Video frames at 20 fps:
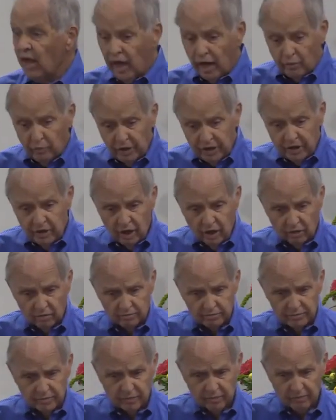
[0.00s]
And we
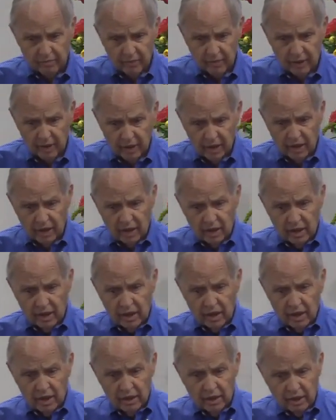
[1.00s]
know
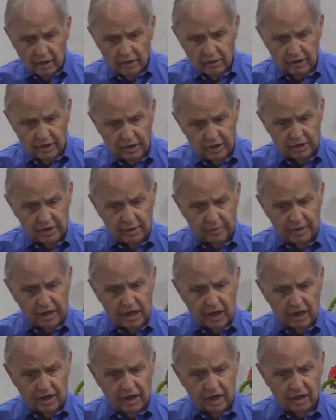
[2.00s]
that in the
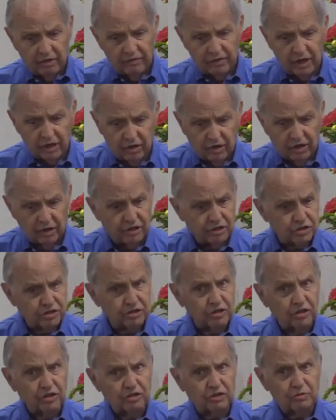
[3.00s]
beginning of the early
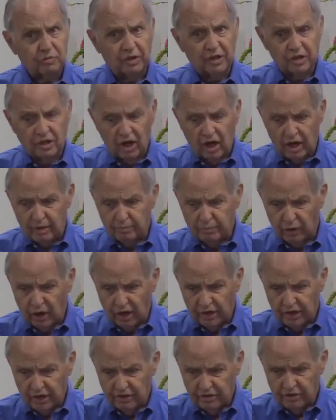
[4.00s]
church, when God
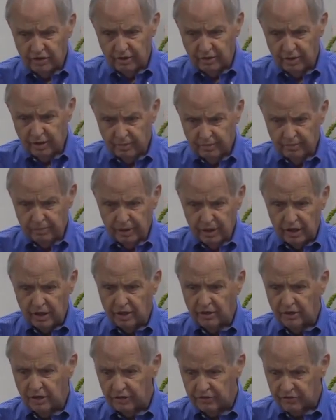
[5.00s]
brought into
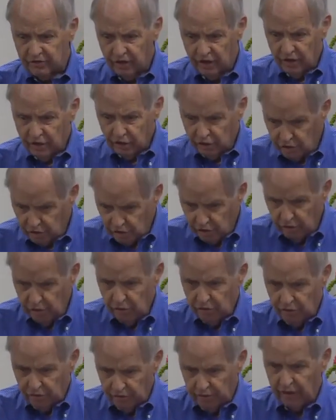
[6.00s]
being this
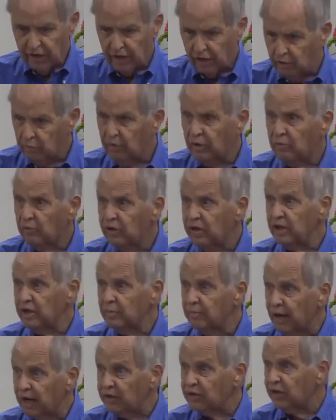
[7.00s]
new thing, and we read
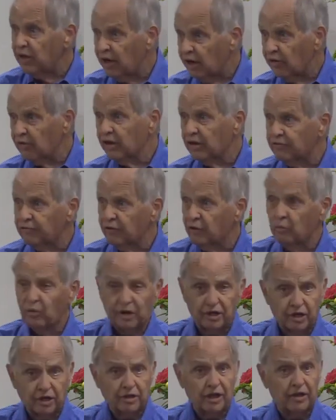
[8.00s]
about caring for
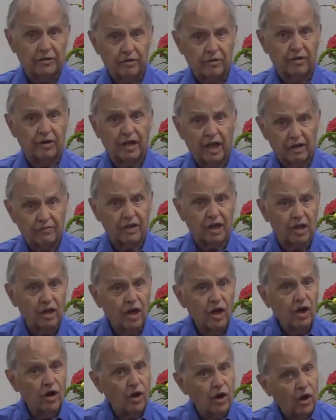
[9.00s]
one another and having
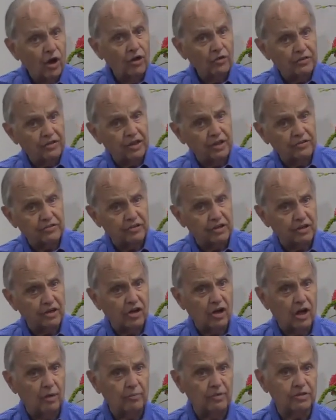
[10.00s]
all things in
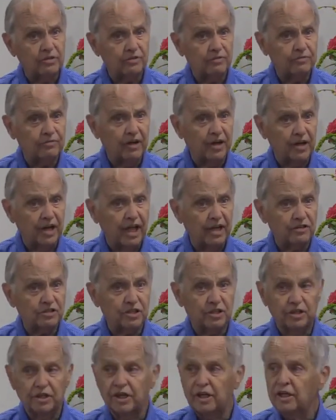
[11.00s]
common
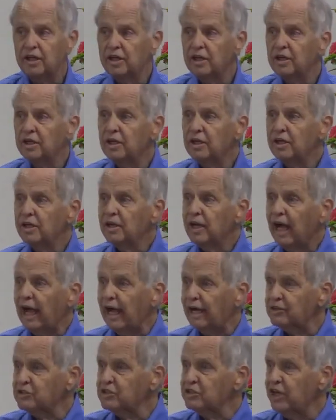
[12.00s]
financially,
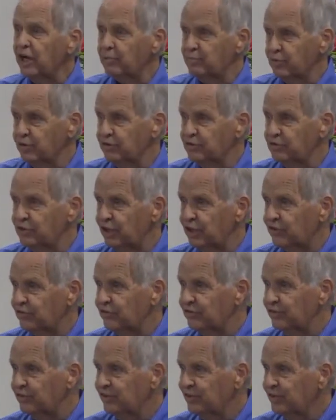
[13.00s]
Acts chapter
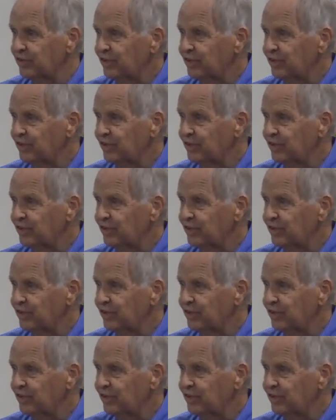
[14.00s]
6,